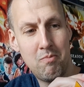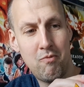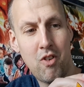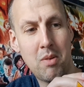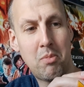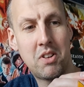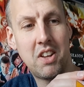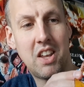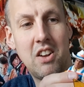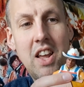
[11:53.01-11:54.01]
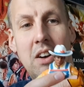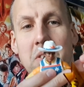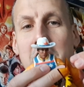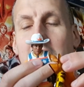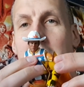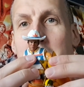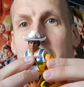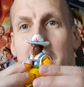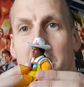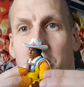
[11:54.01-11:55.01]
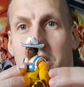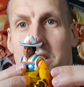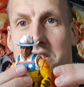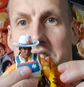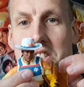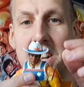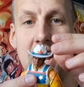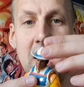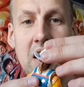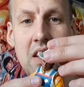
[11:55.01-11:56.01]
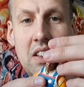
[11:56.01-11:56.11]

very particular how you clamp it in or it doesn't stay.